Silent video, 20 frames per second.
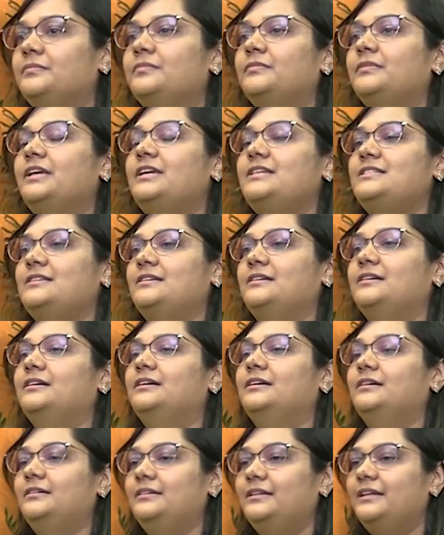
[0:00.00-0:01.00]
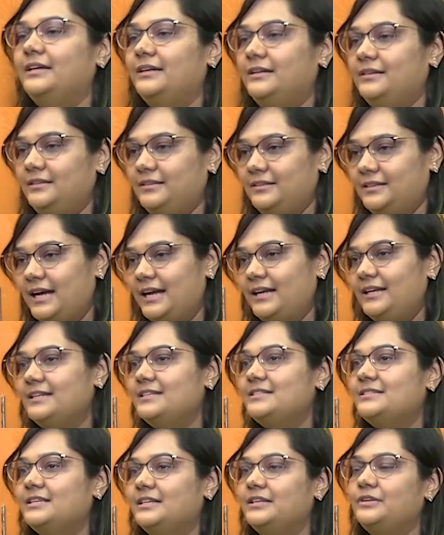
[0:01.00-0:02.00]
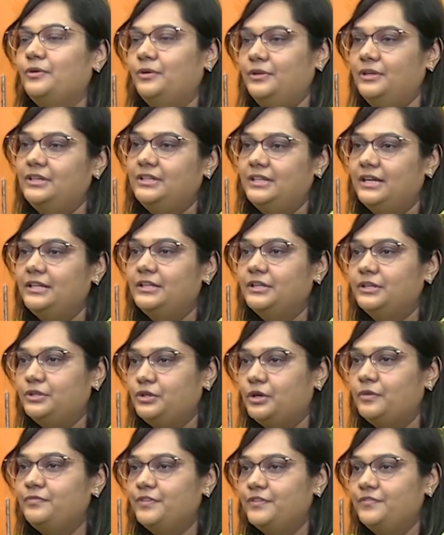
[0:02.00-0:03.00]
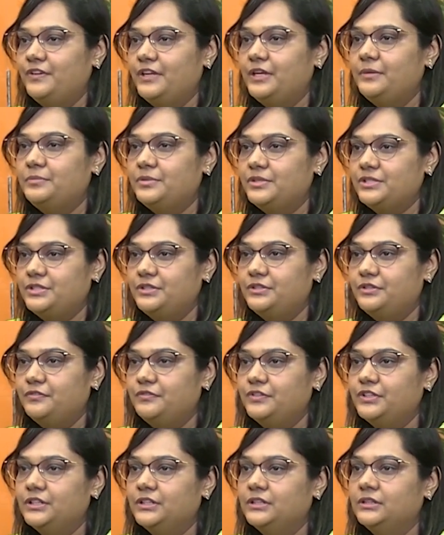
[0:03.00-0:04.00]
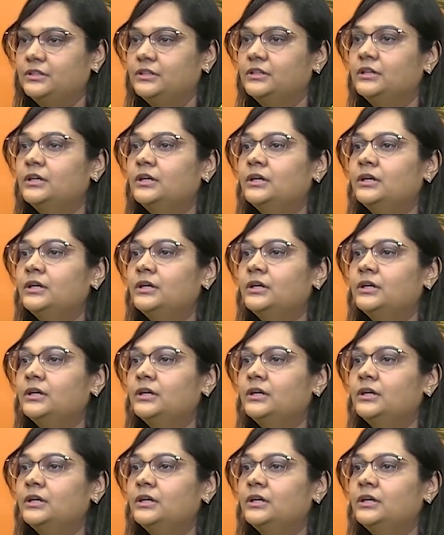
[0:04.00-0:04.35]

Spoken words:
Yes, that is an honor that the top 15% of the